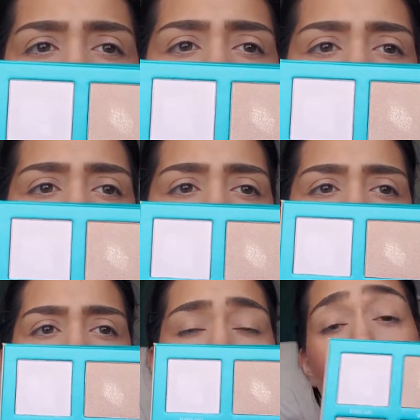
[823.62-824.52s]
seem a
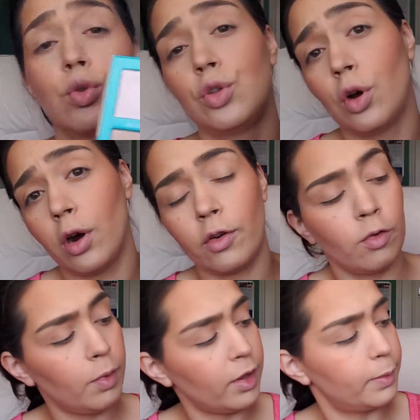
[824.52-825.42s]
little too dark
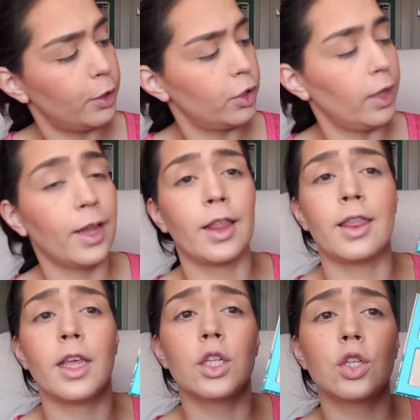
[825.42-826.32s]
for me, especially like
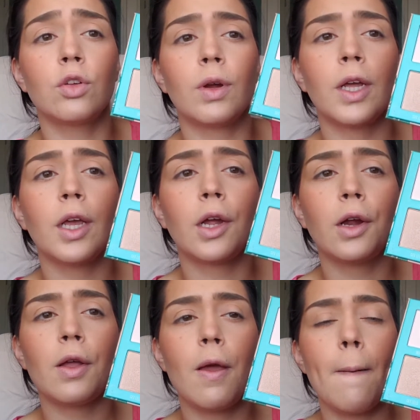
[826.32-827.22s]
these 2 right
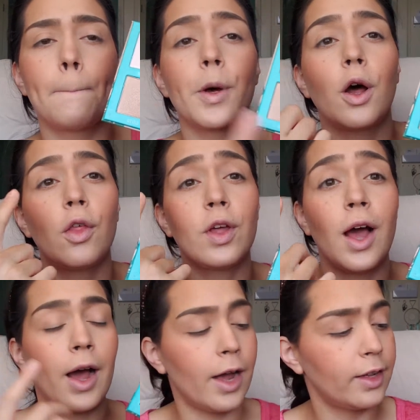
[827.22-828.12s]
here. But on the
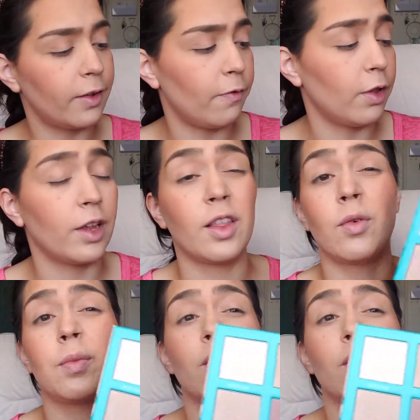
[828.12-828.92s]
eyes, I feel like it would